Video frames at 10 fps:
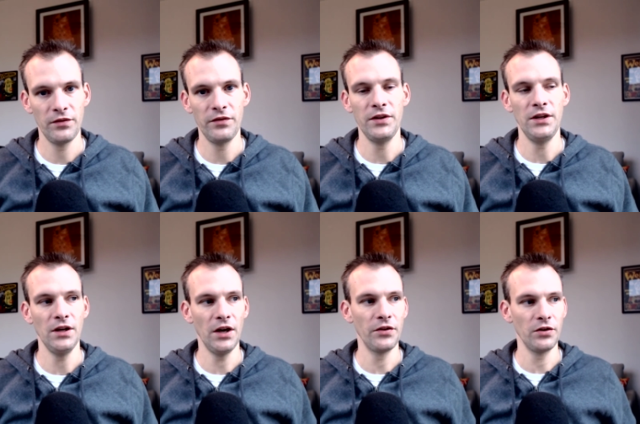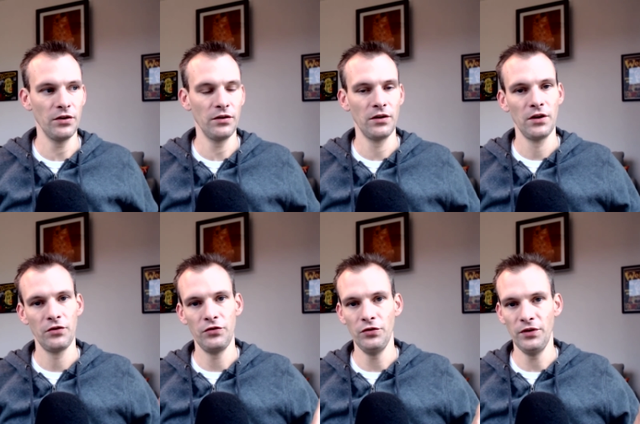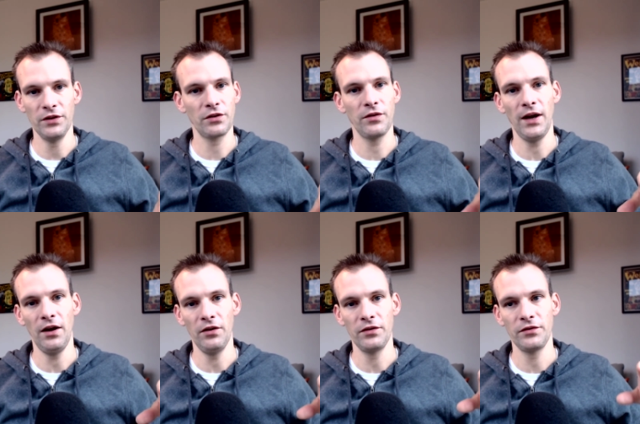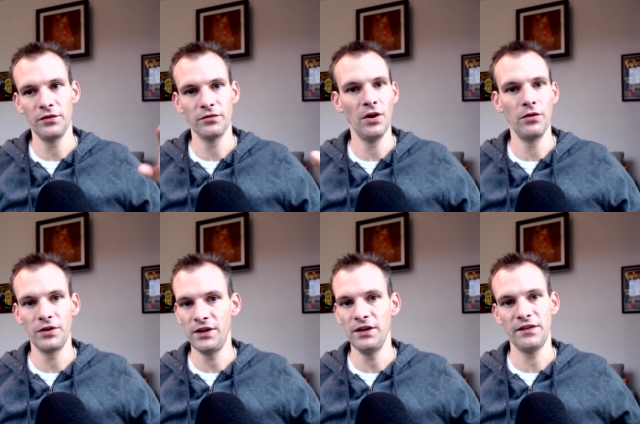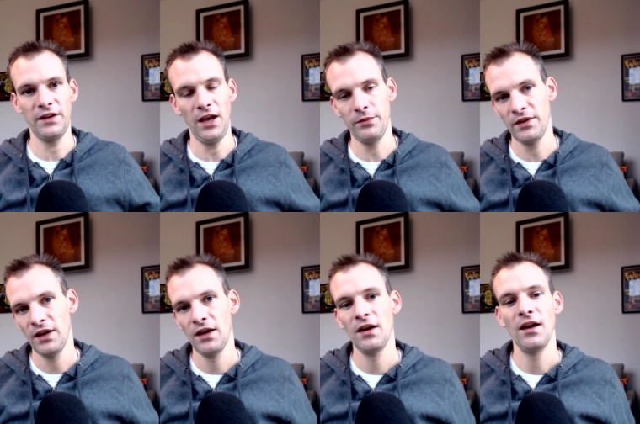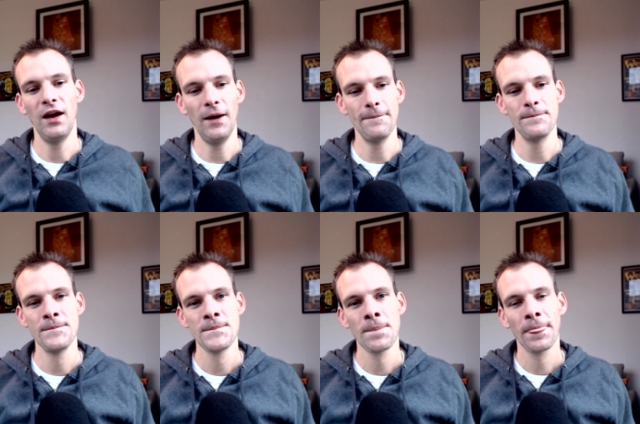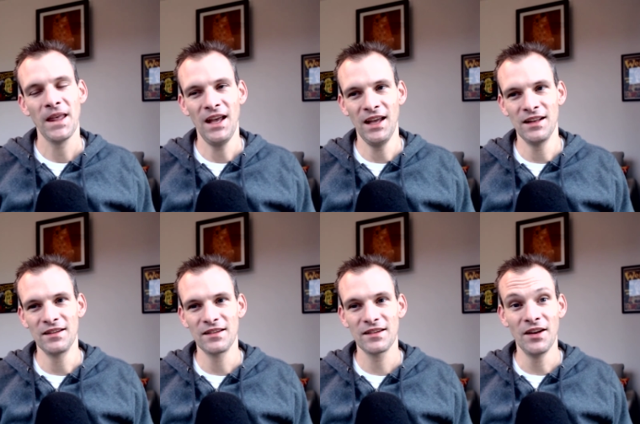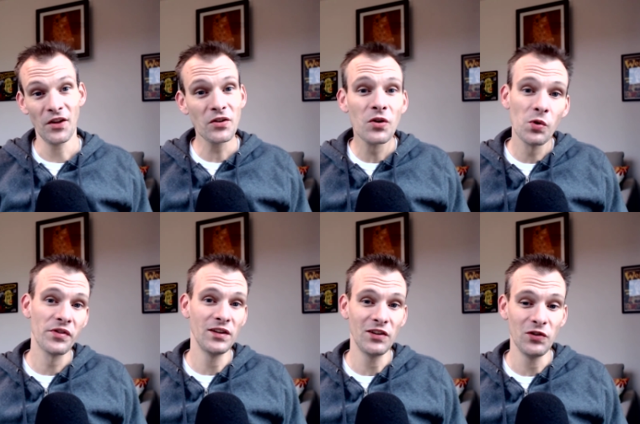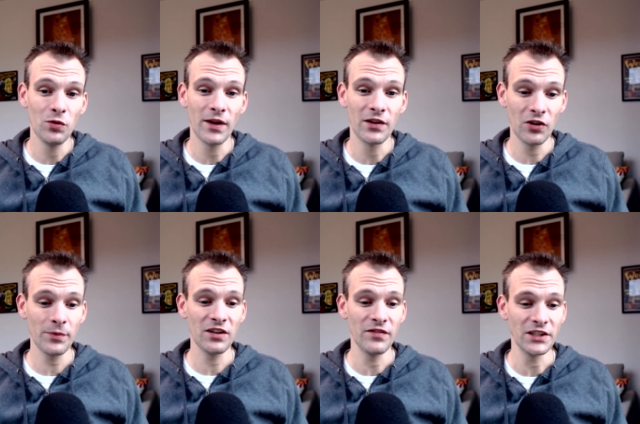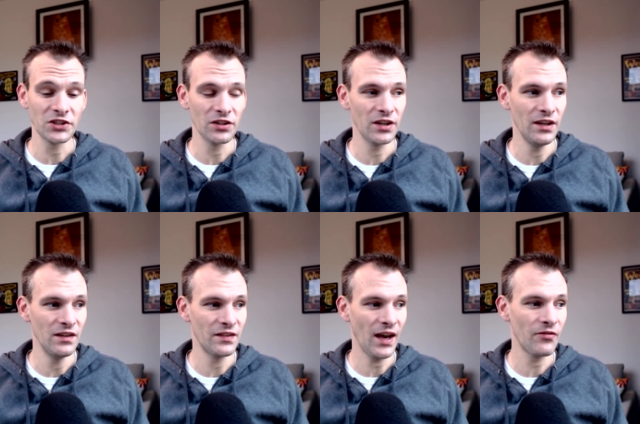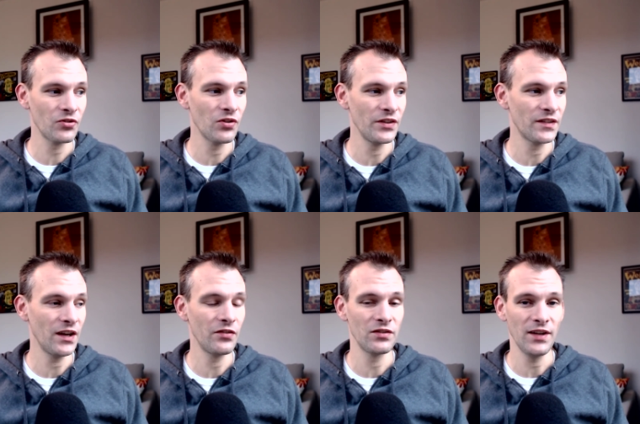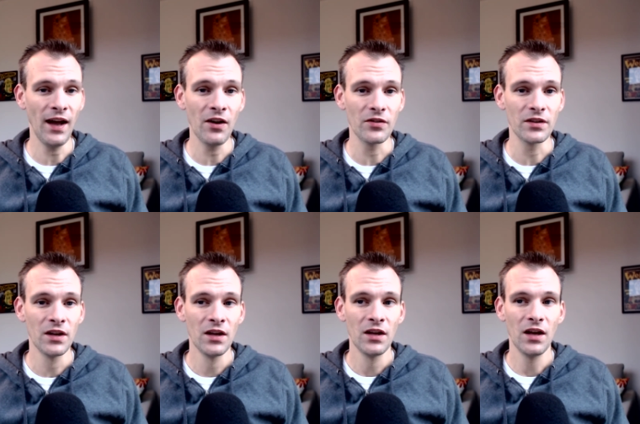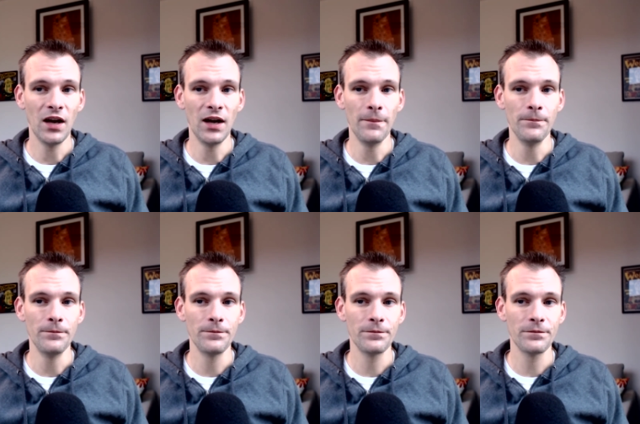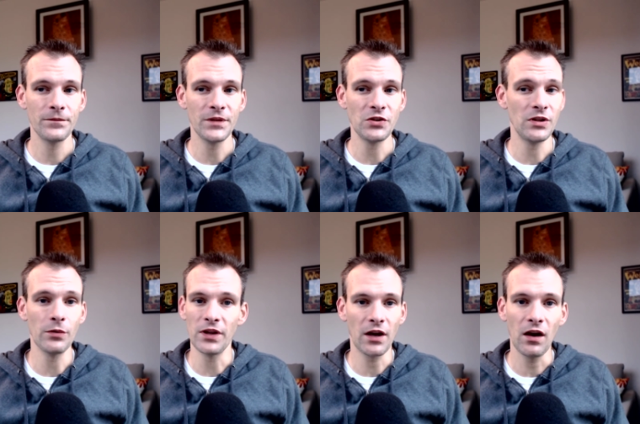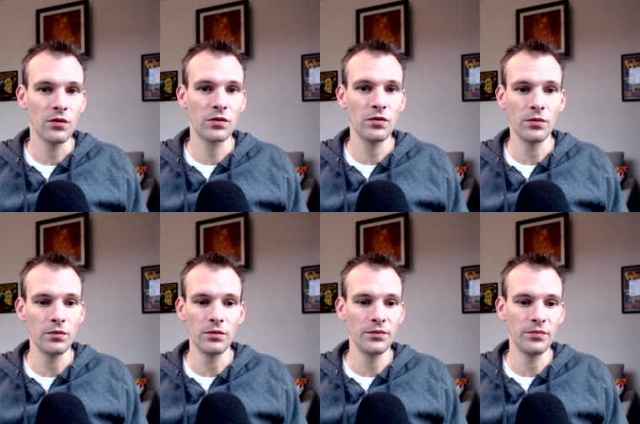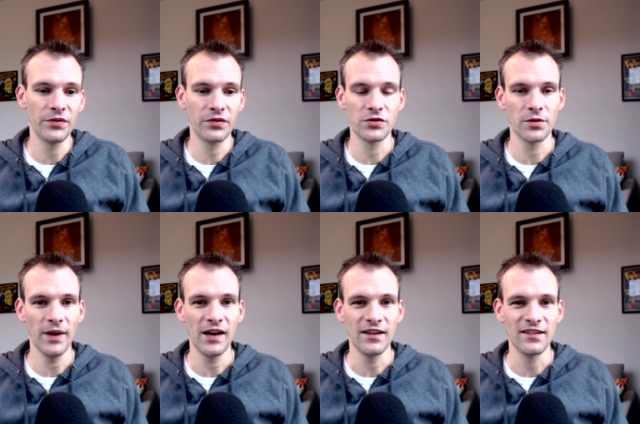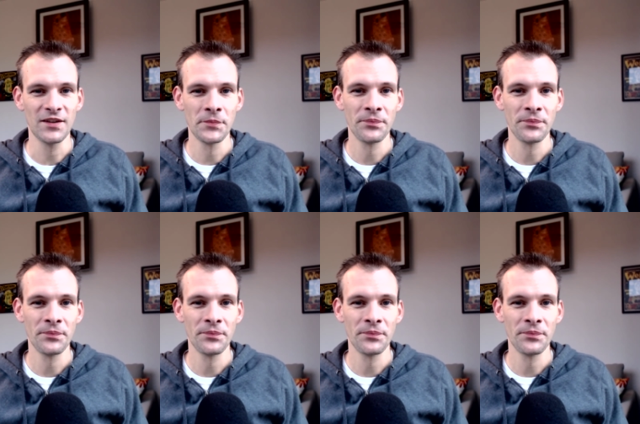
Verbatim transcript: The other dude in the crowd, the rogue, he escaped. Um, and another cool thing you can do about an urban adventure is after all these guys are down, um, they, they were like, all right, well, cool, let's we'll search the bodies